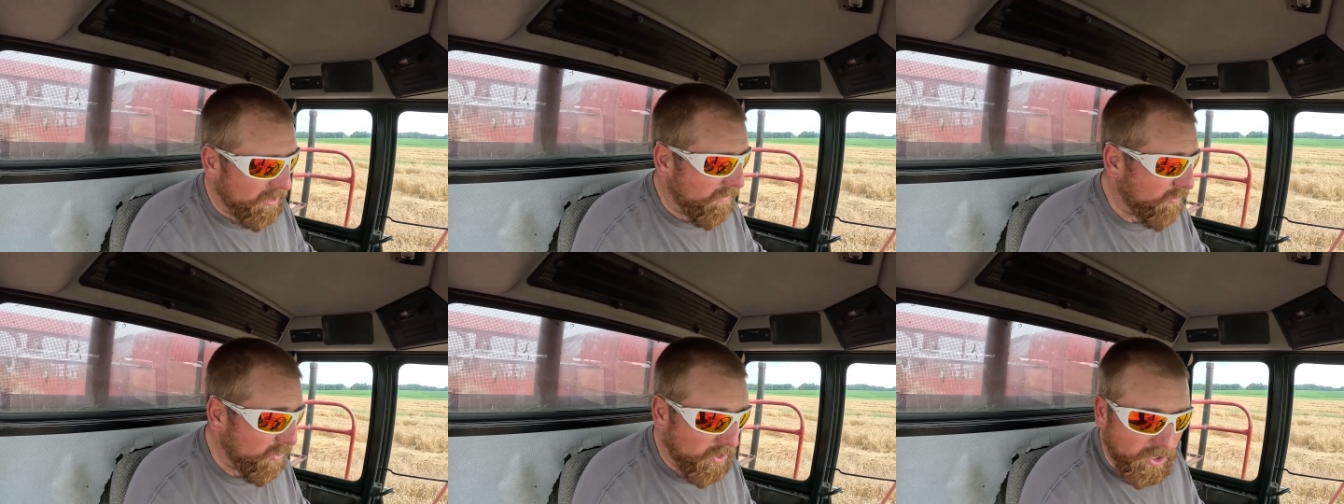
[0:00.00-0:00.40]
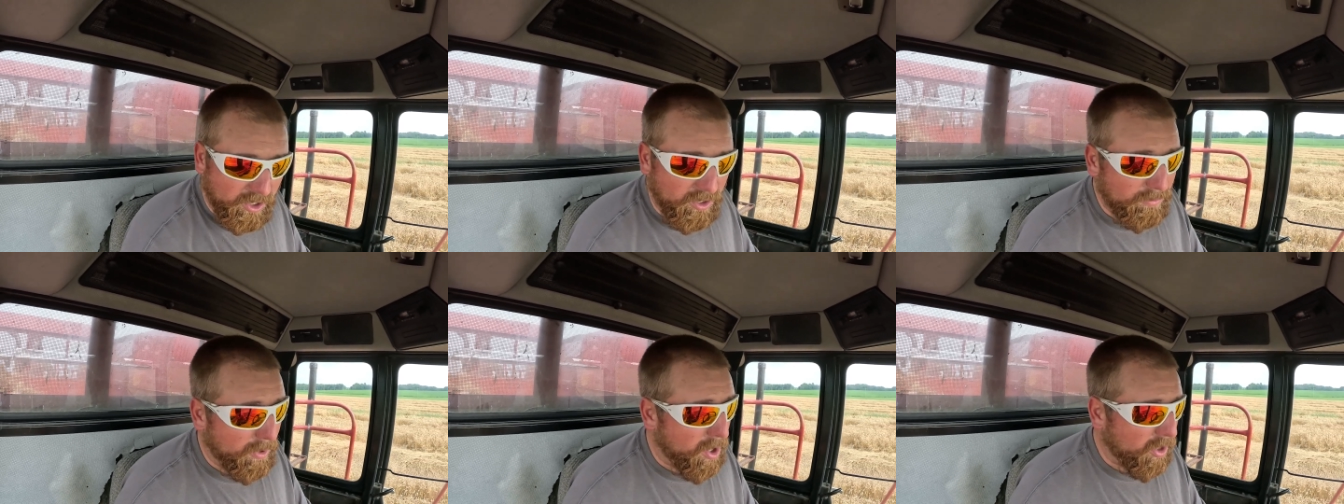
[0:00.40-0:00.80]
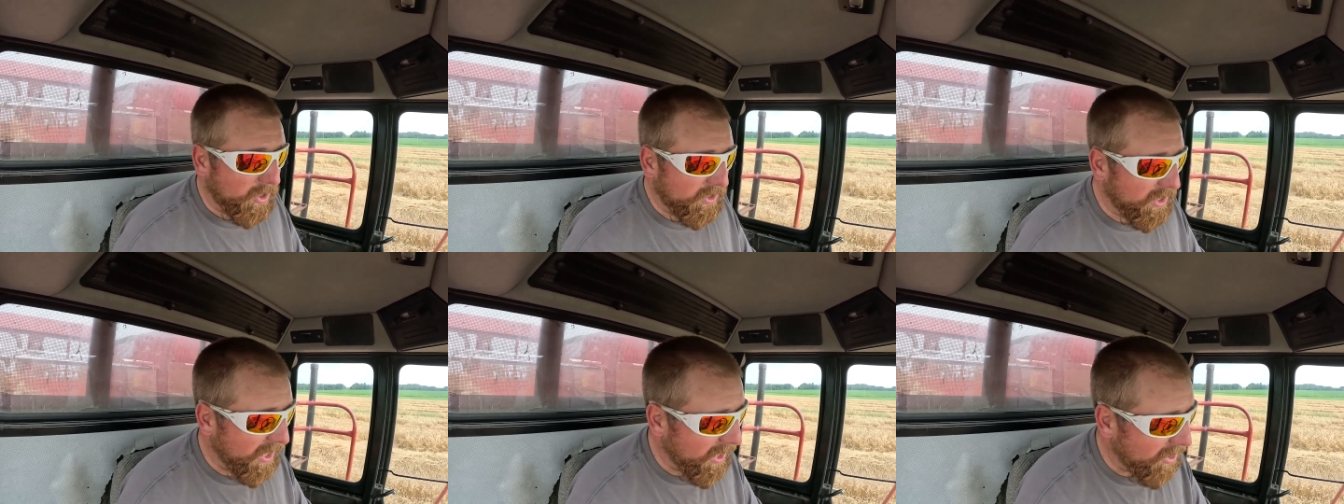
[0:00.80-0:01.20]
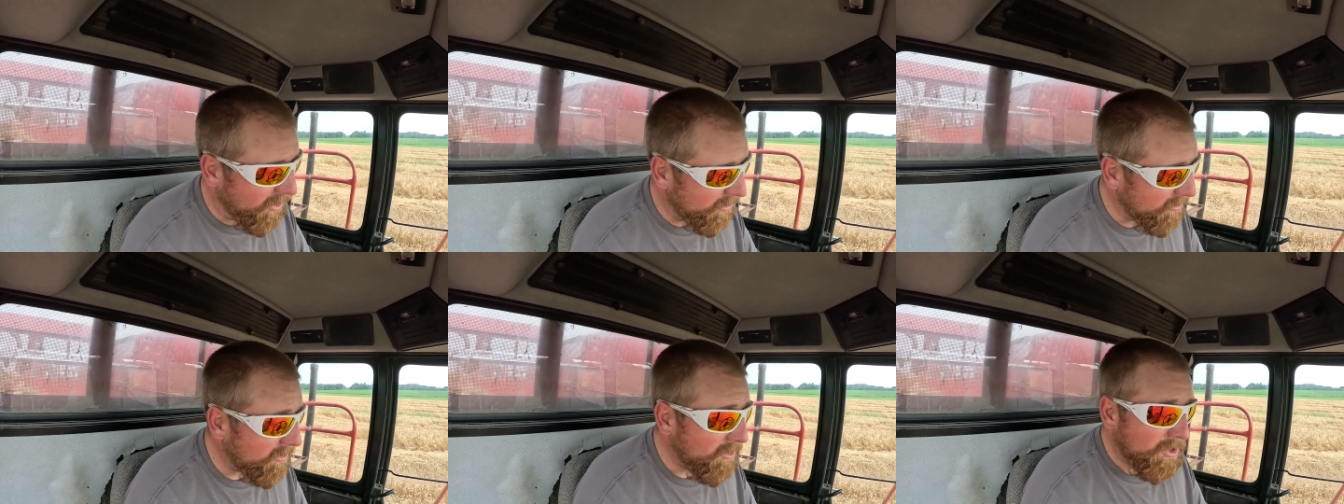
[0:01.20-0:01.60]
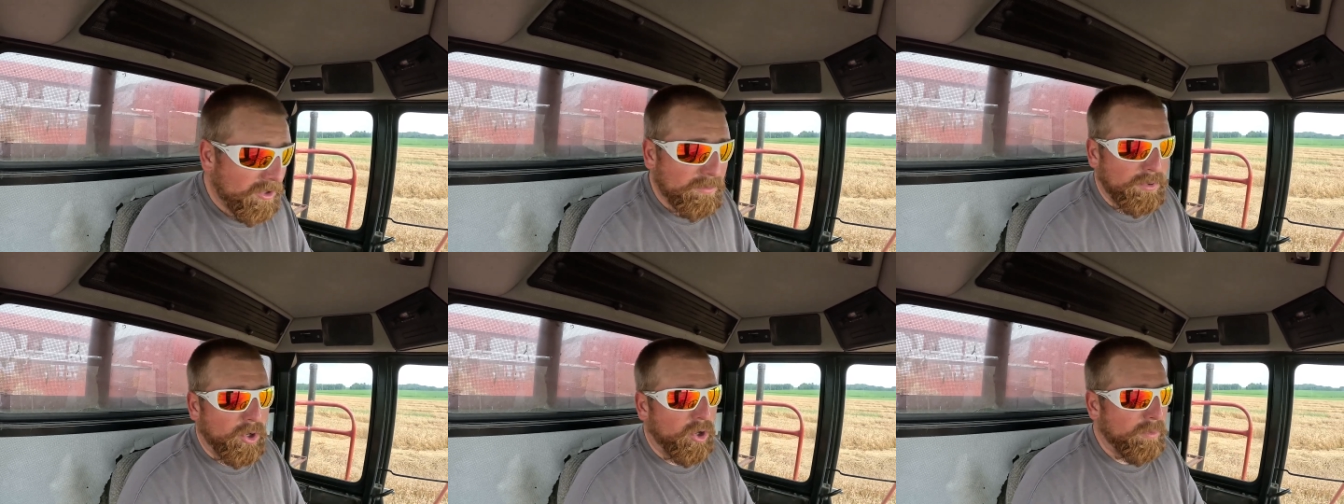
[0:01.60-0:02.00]
If you hear it bogging down,
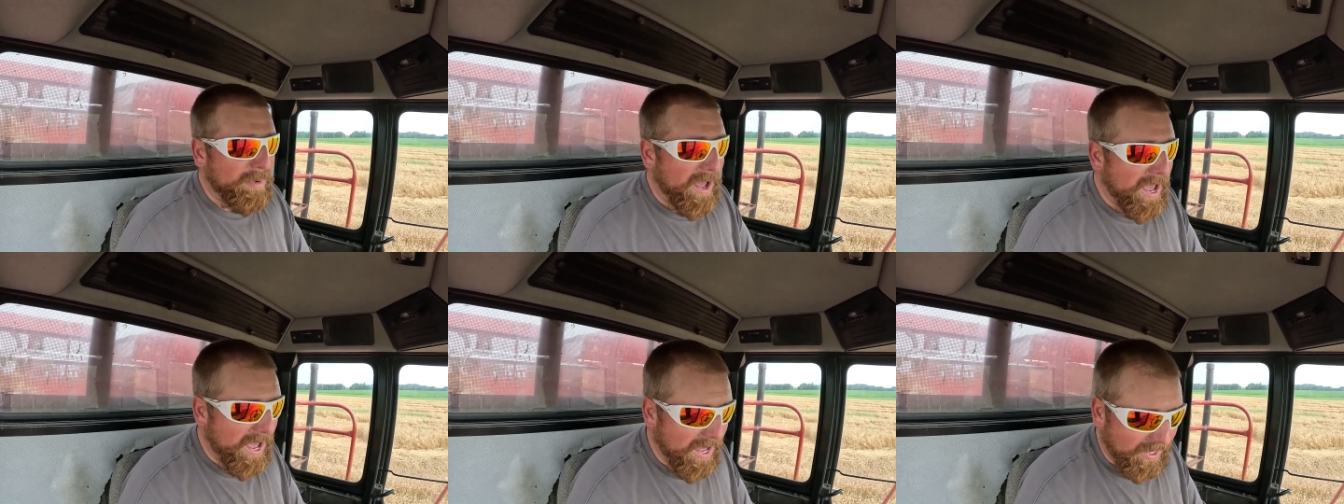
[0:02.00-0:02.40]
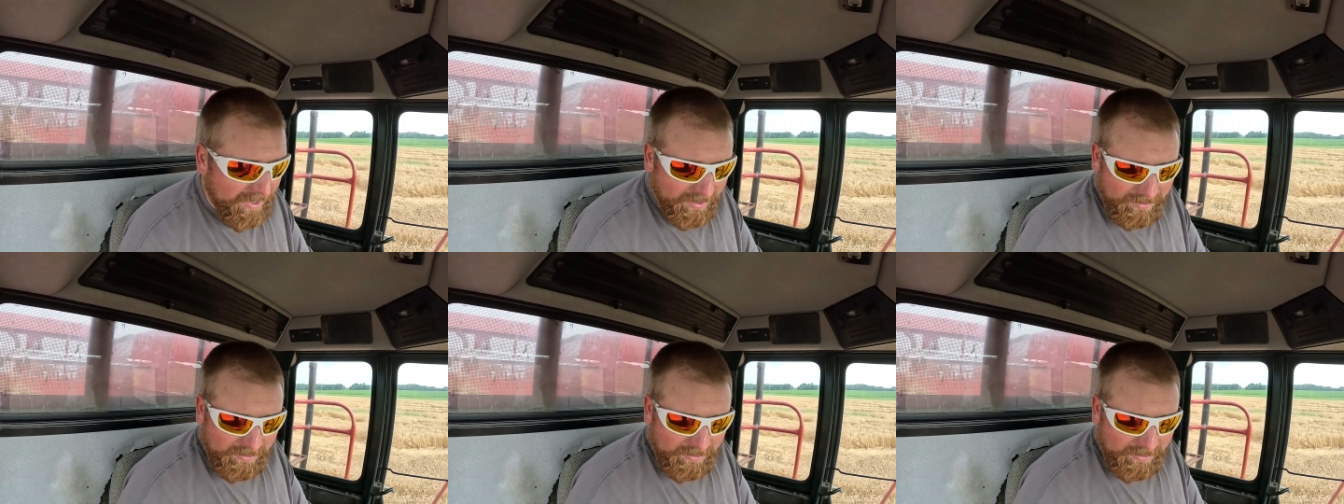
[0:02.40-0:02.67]
pull back.